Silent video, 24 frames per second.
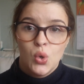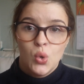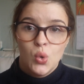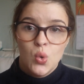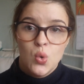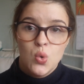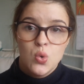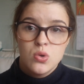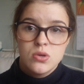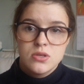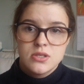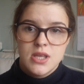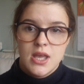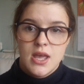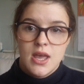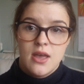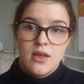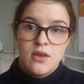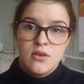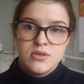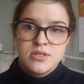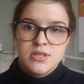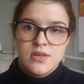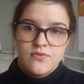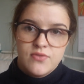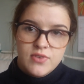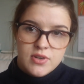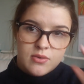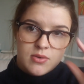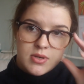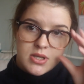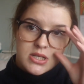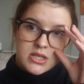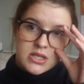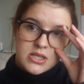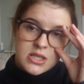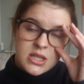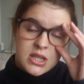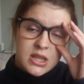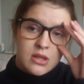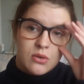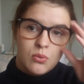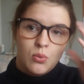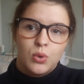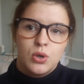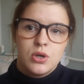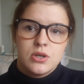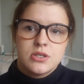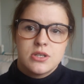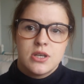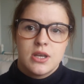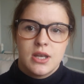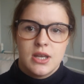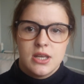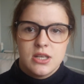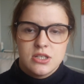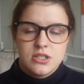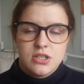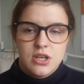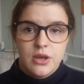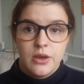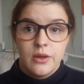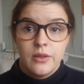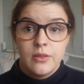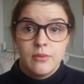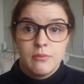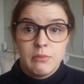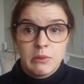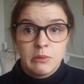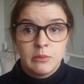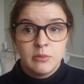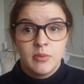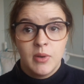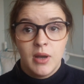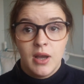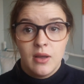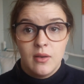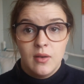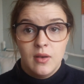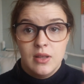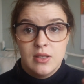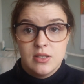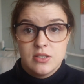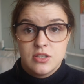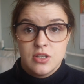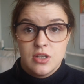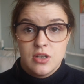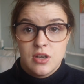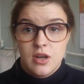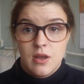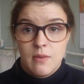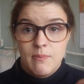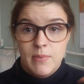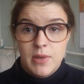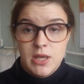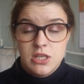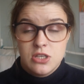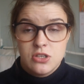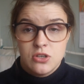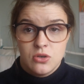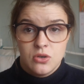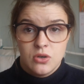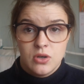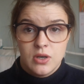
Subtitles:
Also, something which is in the wash I can't show you at the moment, but I'll insert a picture